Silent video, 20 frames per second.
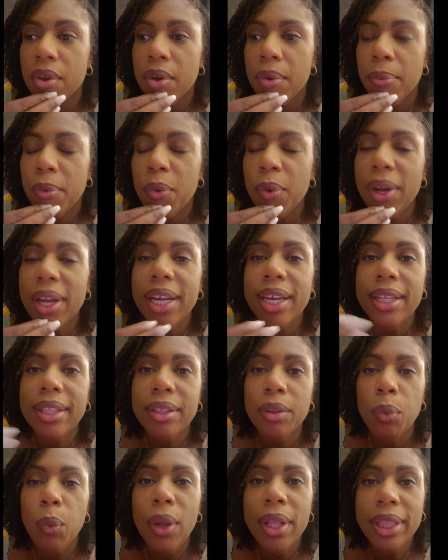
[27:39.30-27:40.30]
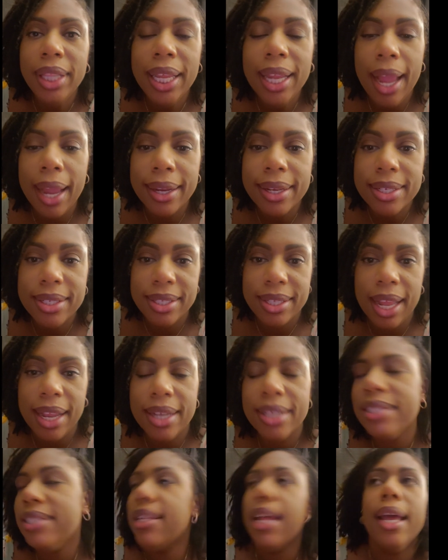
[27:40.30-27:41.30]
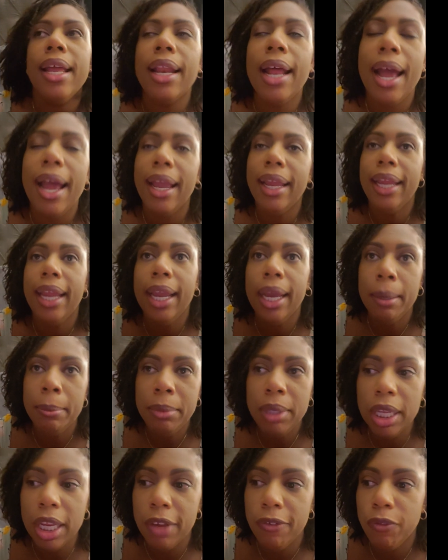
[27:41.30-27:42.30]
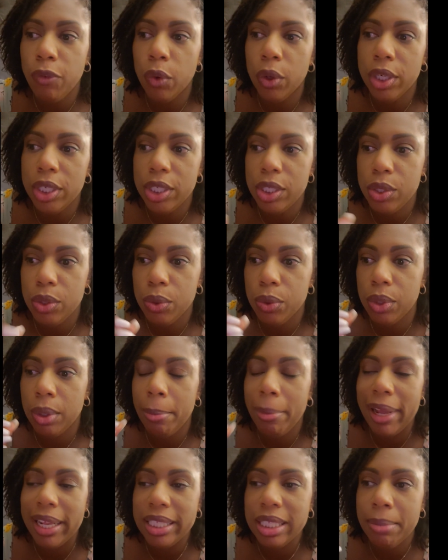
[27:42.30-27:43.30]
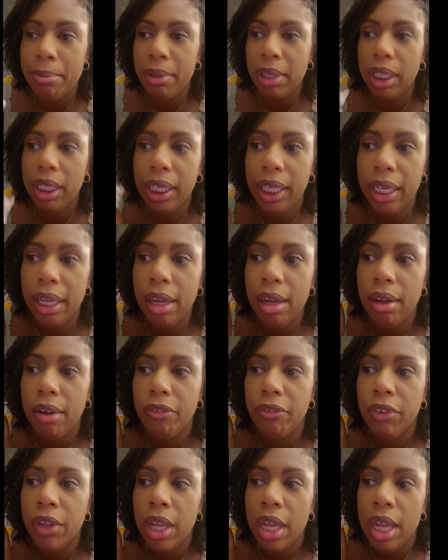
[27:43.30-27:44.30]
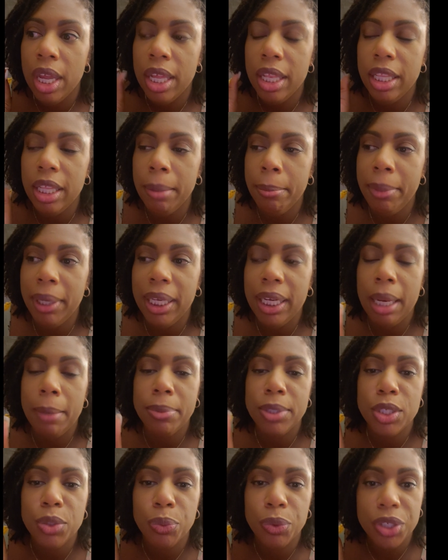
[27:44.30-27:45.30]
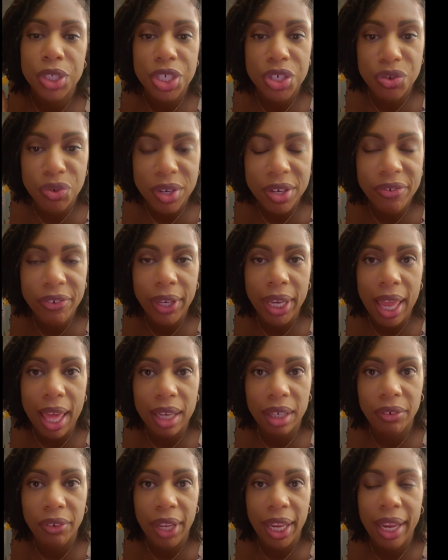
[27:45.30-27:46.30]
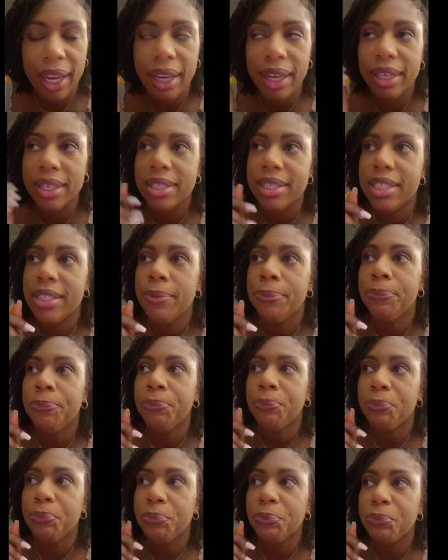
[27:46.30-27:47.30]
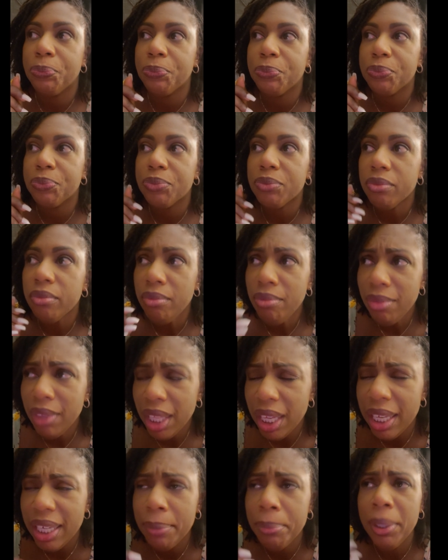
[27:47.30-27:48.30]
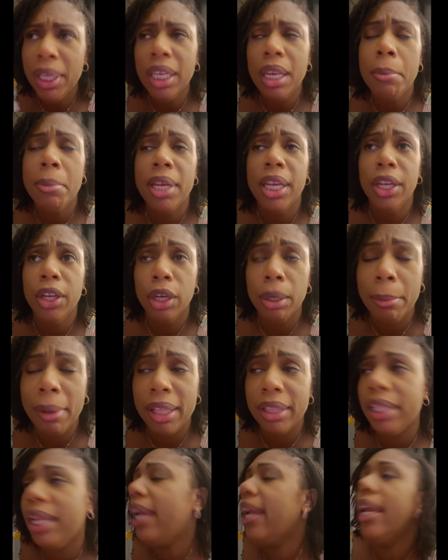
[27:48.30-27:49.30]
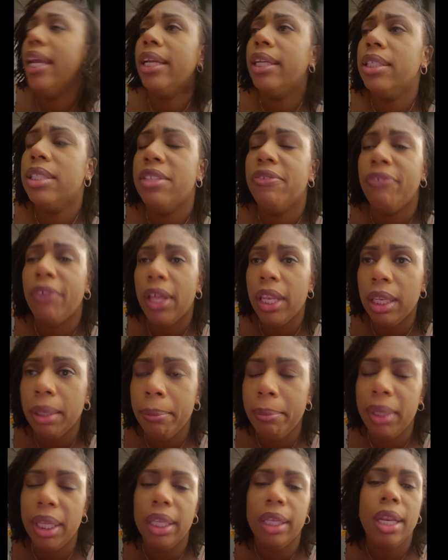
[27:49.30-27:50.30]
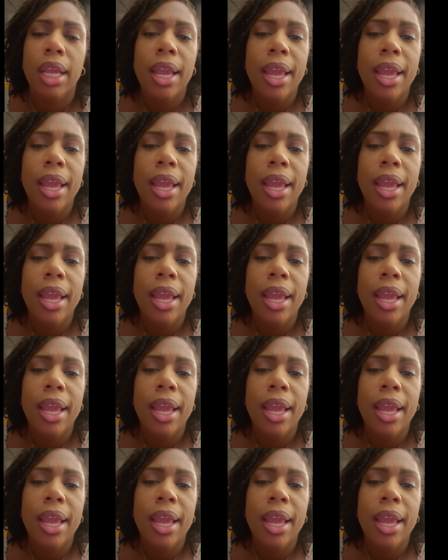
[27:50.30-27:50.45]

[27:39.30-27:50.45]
One thing I can say is that I am looking forward to the possibility of them being able to retrieve a lot of eggs, and being able to hear about the egg development,